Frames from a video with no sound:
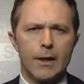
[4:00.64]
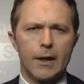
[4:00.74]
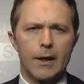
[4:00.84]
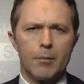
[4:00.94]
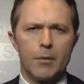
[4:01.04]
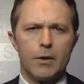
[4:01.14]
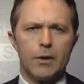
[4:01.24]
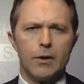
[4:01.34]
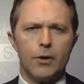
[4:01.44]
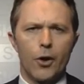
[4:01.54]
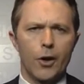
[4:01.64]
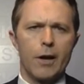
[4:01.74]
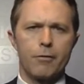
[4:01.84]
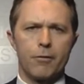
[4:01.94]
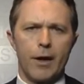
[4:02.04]
Not
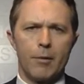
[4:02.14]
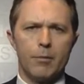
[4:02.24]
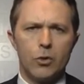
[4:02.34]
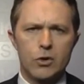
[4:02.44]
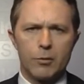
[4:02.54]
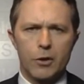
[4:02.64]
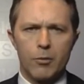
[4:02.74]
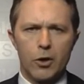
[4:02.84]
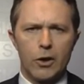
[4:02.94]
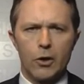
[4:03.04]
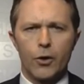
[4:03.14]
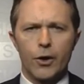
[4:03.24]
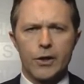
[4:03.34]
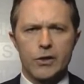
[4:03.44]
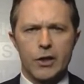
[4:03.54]
enough of our Muslim community
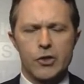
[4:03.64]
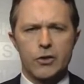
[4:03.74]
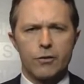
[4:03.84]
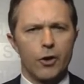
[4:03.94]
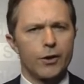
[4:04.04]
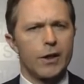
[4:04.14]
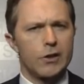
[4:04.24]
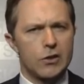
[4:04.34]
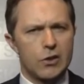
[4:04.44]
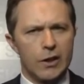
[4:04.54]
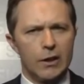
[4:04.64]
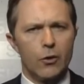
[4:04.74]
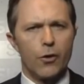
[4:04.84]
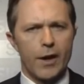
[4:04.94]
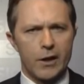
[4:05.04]
organisations have got that
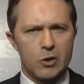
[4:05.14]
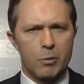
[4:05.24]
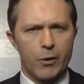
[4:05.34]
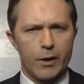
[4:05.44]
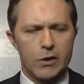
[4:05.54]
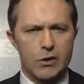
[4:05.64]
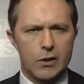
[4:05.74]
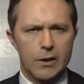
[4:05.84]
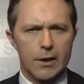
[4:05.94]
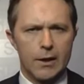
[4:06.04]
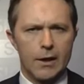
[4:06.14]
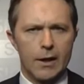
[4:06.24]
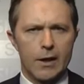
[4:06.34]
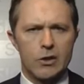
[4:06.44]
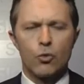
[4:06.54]
skill or that experience
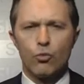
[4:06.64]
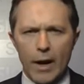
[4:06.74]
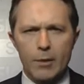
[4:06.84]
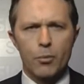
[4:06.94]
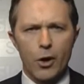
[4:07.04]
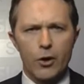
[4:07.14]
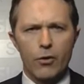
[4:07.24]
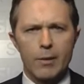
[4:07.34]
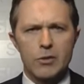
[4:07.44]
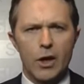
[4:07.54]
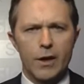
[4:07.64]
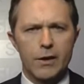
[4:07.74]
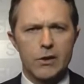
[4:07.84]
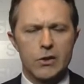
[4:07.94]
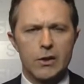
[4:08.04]
to run programs like
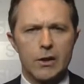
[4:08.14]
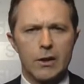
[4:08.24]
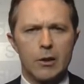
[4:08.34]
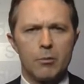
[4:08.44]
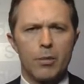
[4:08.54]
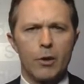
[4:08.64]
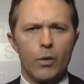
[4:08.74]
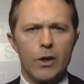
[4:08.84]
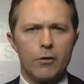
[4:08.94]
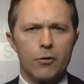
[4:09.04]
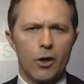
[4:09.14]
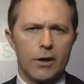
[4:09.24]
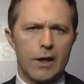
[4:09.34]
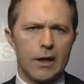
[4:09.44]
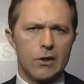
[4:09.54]
this. But when you've
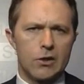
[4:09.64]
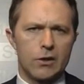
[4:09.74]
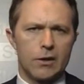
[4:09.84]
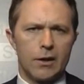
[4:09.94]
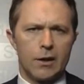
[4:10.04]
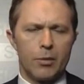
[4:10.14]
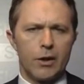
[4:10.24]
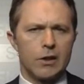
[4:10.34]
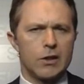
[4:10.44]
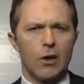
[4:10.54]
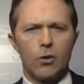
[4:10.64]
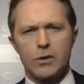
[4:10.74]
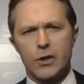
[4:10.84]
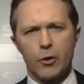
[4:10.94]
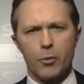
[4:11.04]
got kids either being
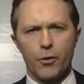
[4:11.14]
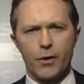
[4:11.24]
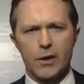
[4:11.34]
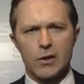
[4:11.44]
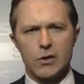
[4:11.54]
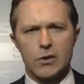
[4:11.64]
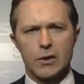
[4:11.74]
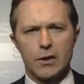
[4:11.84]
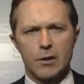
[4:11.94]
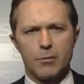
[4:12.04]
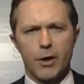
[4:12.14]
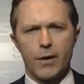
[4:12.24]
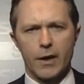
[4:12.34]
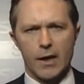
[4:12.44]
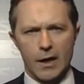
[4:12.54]
told terrible things by
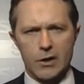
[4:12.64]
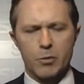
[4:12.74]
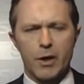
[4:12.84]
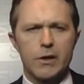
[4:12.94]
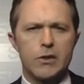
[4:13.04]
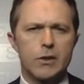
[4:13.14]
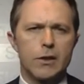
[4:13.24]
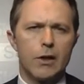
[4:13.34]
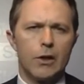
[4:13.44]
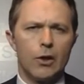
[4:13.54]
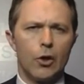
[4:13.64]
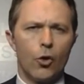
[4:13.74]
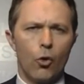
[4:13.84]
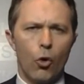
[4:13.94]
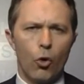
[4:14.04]
their classmates
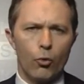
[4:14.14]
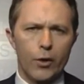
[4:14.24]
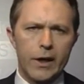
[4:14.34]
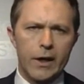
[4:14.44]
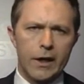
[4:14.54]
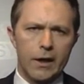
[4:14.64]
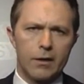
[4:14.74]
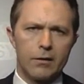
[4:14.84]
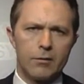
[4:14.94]
or reading